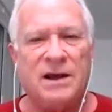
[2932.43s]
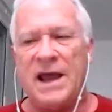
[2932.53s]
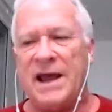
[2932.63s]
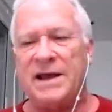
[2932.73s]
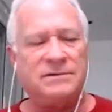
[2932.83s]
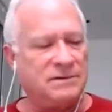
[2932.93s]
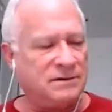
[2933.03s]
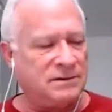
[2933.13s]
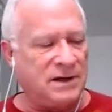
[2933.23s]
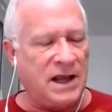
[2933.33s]
and
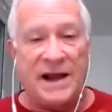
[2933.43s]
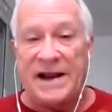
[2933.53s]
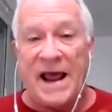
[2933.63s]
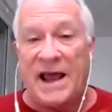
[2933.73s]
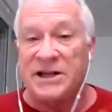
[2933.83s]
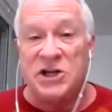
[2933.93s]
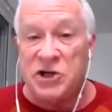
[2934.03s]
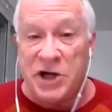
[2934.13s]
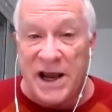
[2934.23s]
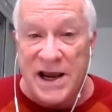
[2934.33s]
that hasn't
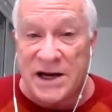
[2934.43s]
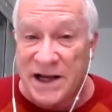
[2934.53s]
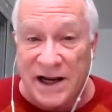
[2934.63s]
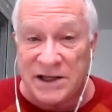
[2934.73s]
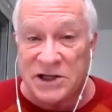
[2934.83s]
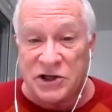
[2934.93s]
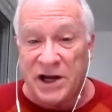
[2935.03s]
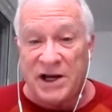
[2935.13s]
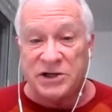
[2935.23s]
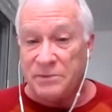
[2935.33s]
changed. That hasn't
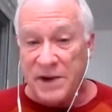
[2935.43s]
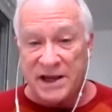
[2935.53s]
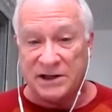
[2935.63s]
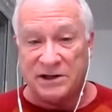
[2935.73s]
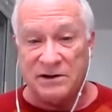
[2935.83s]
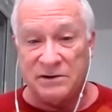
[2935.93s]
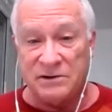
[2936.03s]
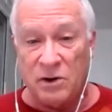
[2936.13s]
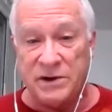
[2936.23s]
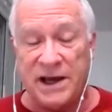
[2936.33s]
changed a bit.
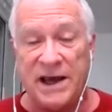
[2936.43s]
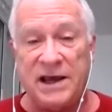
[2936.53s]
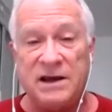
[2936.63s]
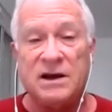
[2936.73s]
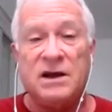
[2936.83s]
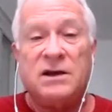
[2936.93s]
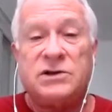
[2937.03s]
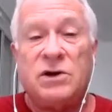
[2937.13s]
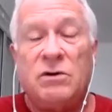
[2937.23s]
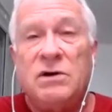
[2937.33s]
Okay.
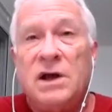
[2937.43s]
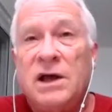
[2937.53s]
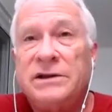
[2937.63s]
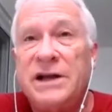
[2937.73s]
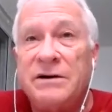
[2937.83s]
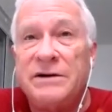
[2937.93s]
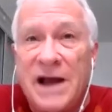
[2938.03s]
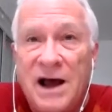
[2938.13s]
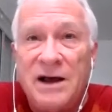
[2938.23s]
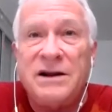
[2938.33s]
So they're
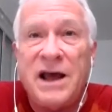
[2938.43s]
not